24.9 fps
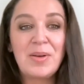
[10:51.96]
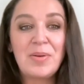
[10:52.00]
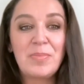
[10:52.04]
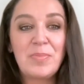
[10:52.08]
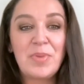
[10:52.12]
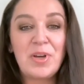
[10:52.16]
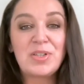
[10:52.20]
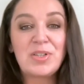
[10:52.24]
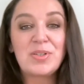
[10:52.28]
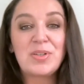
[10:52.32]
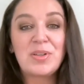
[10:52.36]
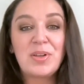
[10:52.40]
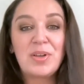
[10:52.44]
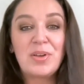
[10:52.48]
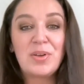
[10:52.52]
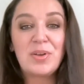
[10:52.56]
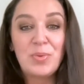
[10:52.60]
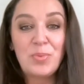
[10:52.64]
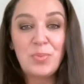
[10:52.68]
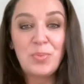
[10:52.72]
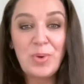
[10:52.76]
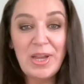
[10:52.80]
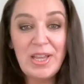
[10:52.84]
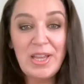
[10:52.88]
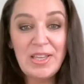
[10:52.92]
But
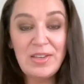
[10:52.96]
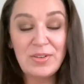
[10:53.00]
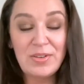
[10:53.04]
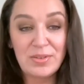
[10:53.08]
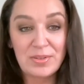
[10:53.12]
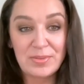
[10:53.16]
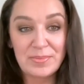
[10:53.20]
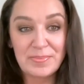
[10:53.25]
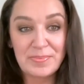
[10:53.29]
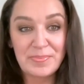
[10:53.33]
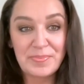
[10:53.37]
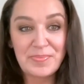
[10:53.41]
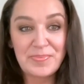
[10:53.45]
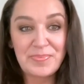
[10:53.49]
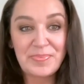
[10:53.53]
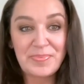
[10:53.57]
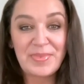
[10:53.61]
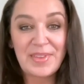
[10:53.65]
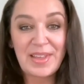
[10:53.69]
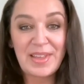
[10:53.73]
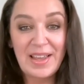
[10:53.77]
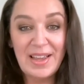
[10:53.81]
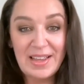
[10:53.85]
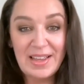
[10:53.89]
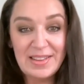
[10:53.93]

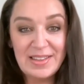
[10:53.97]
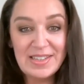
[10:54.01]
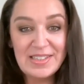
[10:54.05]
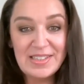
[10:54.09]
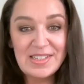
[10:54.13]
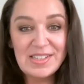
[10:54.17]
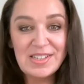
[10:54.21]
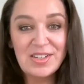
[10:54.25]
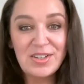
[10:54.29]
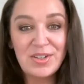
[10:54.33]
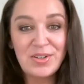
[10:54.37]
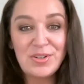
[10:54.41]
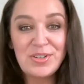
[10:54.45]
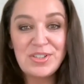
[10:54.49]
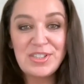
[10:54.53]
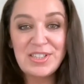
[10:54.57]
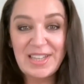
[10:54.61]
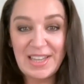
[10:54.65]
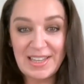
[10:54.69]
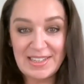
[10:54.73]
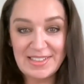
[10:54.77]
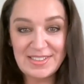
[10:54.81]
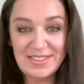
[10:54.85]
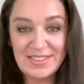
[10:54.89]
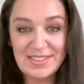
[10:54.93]
and this is a good
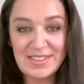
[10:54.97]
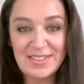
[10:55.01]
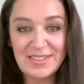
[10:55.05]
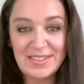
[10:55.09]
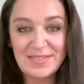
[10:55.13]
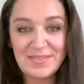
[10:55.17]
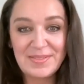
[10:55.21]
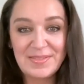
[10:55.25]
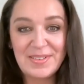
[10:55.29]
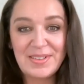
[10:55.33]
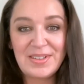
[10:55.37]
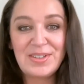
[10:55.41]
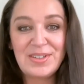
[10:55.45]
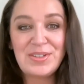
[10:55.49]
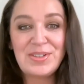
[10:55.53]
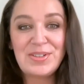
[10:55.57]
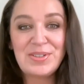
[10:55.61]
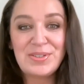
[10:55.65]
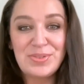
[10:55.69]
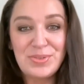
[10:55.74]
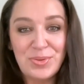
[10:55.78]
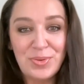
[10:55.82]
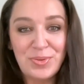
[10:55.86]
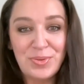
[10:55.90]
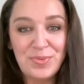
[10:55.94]
test
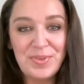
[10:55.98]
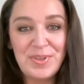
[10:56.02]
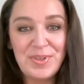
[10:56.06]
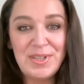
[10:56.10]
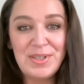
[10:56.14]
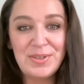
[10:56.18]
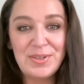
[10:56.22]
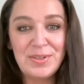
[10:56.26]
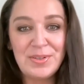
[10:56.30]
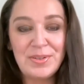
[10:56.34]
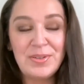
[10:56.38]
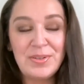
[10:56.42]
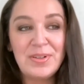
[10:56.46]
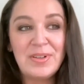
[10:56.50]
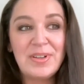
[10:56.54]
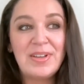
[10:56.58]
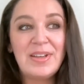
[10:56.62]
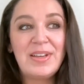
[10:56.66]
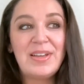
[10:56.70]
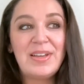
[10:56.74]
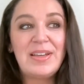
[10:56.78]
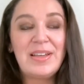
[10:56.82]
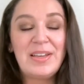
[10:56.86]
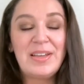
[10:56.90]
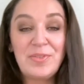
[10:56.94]
to feel
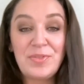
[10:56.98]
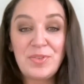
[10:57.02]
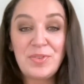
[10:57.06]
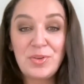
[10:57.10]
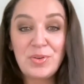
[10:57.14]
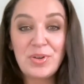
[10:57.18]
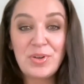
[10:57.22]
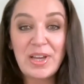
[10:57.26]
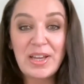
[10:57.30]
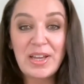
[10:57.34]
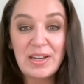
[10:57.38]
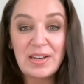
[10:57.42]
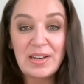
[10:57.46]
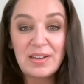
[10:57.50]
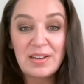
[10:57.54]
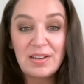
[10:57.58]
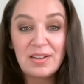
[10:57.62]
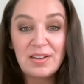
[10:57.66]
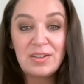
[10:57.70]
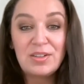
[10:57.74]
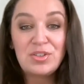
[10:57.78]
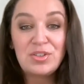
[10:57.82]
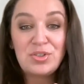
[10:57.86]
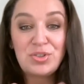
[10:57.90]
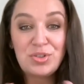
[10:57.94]
if you can
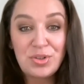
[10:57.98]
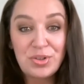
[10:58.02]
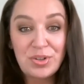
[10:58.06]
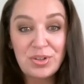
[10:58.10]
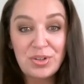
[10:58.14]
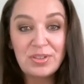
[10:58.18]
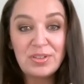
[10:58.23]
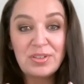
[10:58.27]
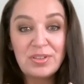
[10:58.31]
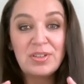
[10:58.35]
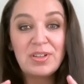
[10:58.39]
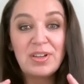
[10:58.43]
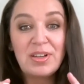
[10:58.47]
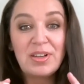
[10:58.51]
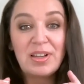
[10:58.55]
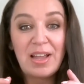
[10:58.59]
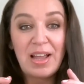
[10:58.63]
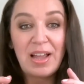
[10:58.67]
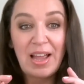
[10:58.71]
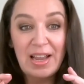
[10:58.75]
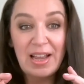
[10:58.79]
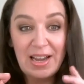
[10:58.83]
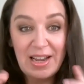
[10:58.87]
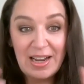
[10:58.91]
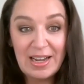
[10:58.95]
turn
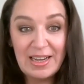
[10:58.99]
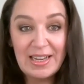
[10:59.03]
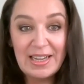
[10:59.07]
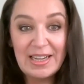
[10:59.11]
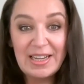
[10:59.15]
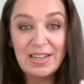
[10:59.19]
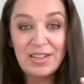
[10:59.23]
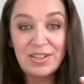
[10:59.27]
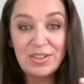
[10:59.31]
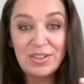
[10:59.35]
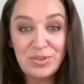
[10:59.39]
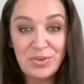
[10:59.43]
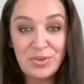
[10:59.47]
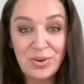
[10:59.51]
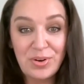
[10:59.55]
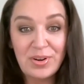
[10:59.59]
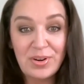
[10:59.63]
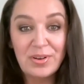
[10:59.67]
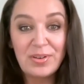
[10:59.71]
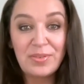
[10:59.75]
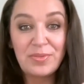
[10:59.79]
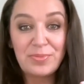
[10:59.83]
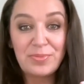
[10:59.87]
and click your